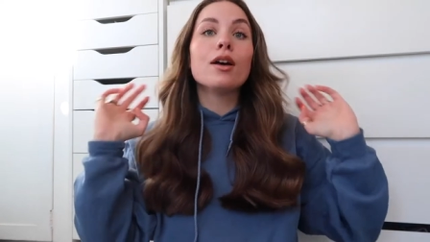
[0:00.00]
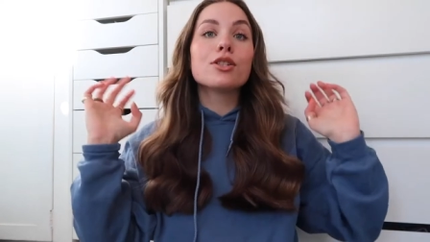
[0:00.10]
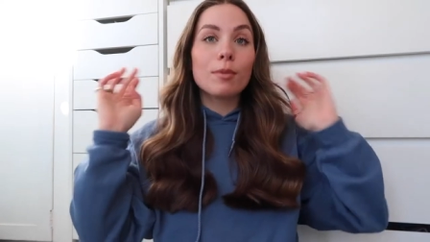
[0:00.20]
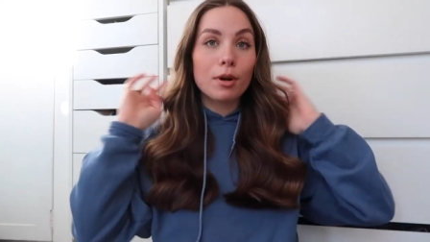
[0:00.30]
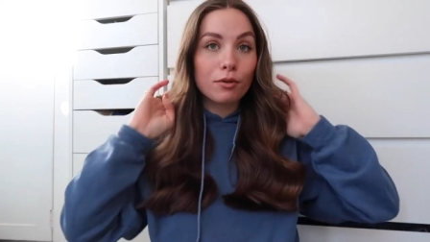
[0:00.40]

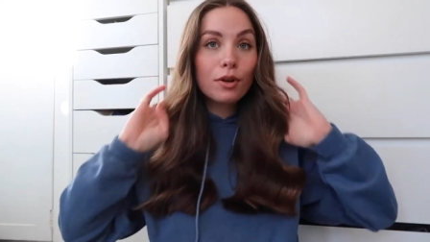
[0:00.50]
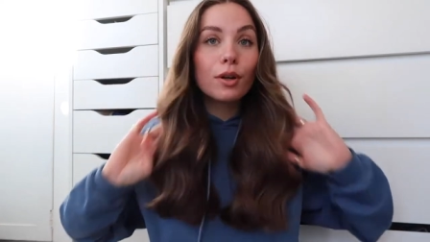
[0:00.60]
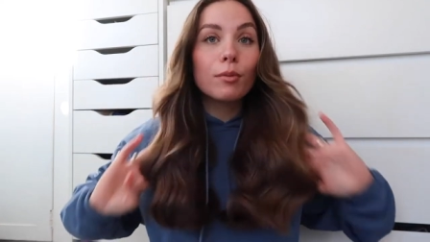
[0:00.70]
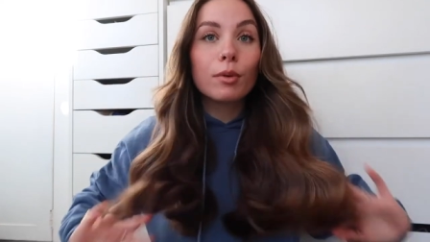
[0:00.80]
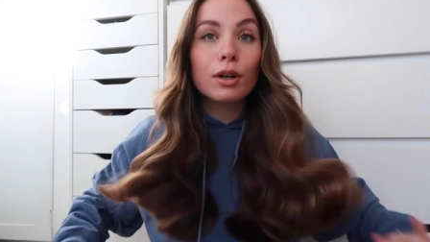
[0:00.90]
so my
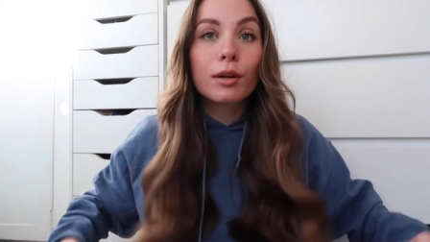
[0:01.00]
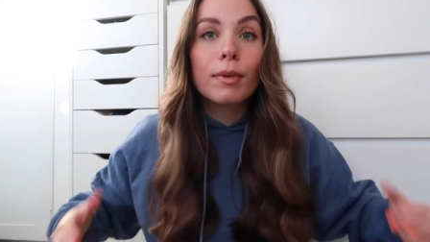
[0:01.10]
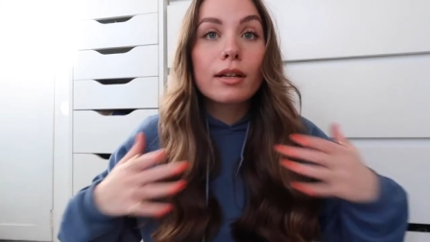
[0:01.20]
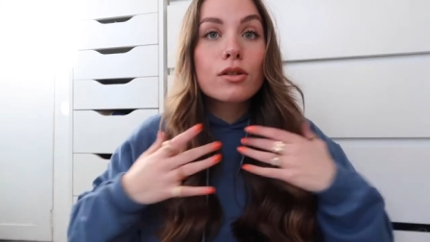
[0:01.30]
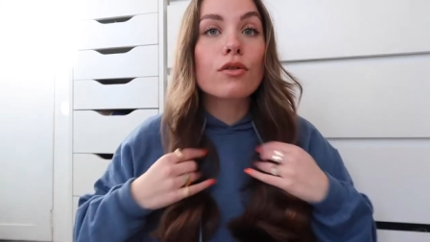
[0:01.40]
room, oh my god,
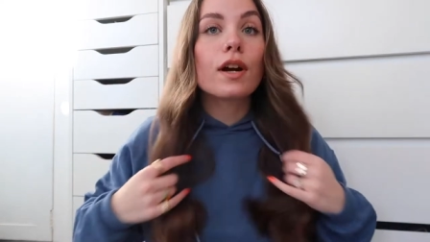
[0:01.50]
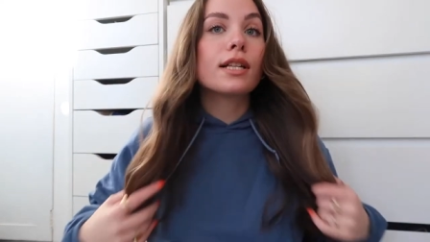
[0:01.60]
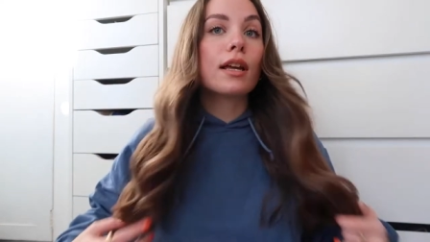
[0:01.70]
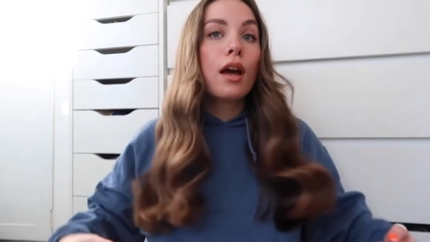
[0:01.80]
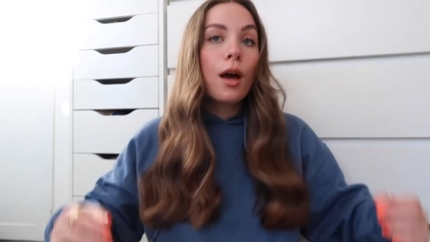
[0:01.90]
my hair's gone
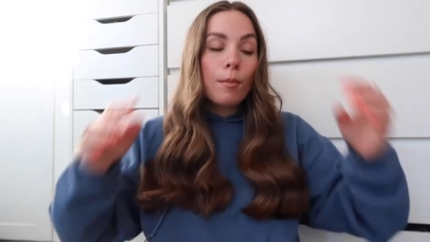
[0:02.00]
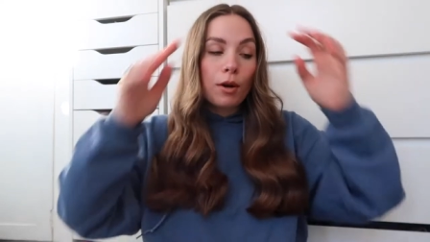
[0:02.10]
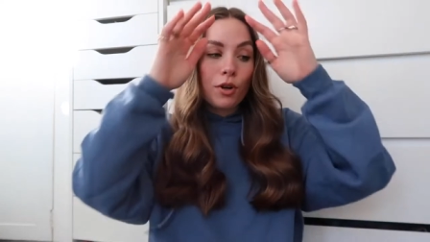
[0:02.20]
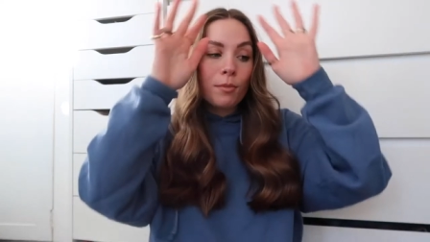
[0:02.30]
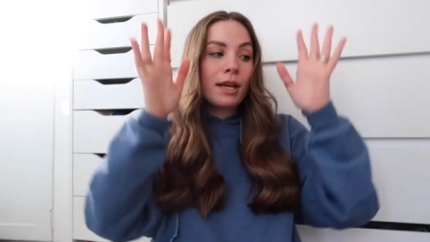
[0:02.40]
crazy,
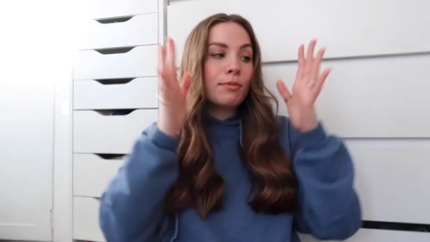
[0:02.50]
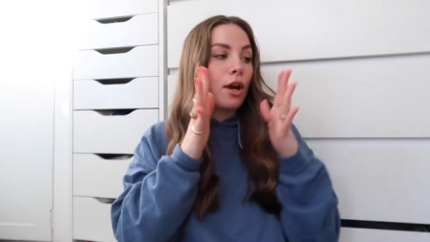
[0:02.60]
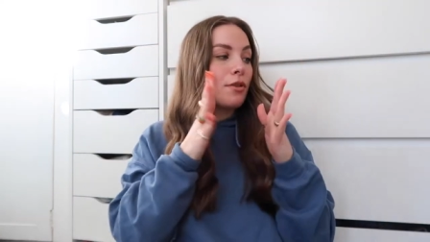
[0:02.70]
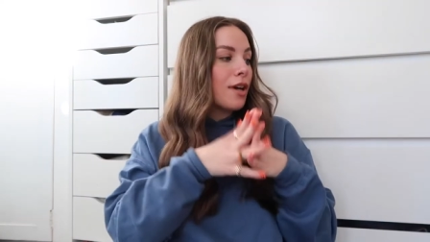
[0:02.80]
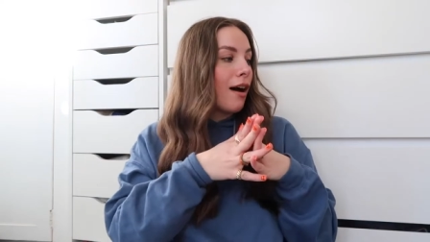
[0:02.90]
my room keeps
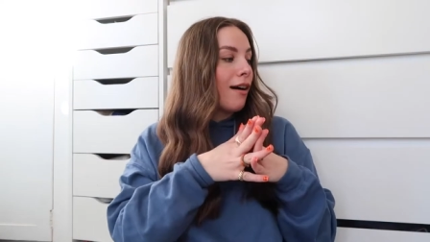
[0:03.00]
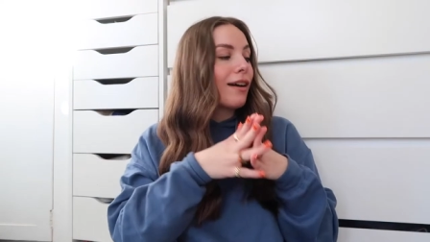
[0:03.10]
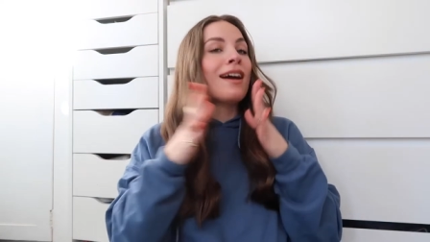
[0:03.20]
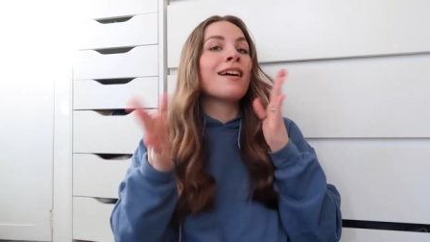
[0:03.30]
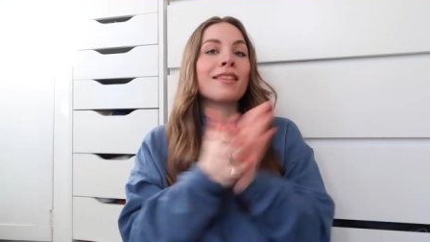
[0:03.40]
going
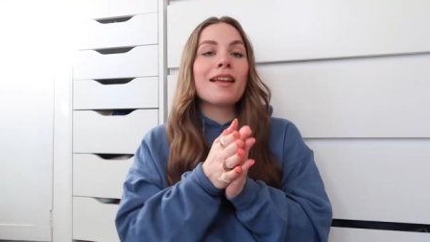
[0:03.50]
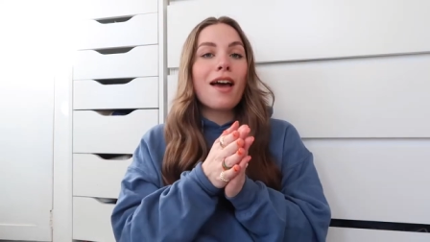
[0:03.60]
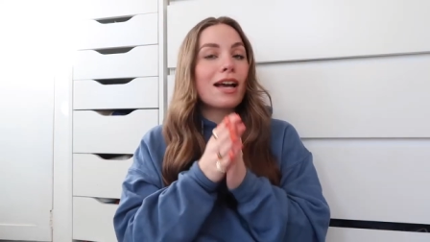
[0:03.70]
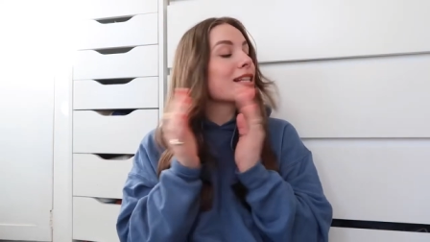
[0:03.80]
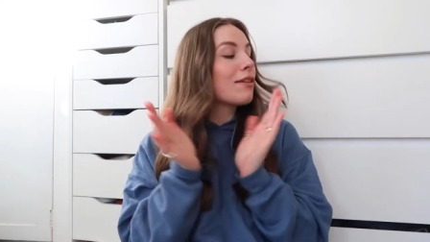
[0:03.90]
dark and then
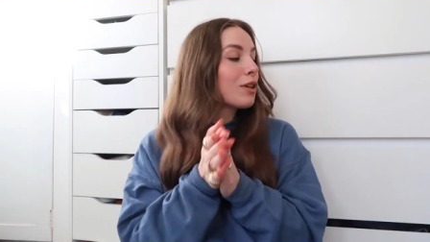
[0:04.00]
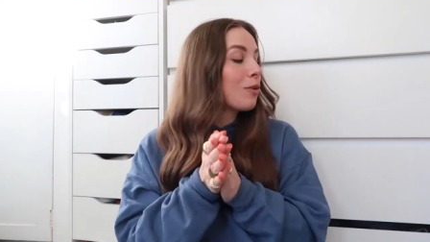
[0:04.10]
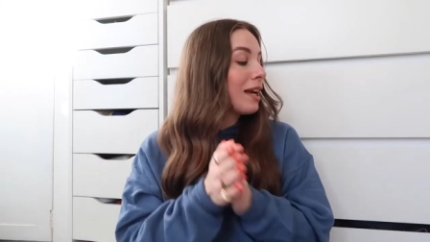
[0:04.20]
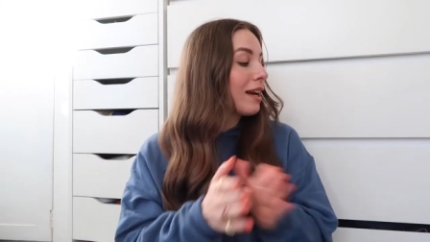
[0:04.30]
night, so I have to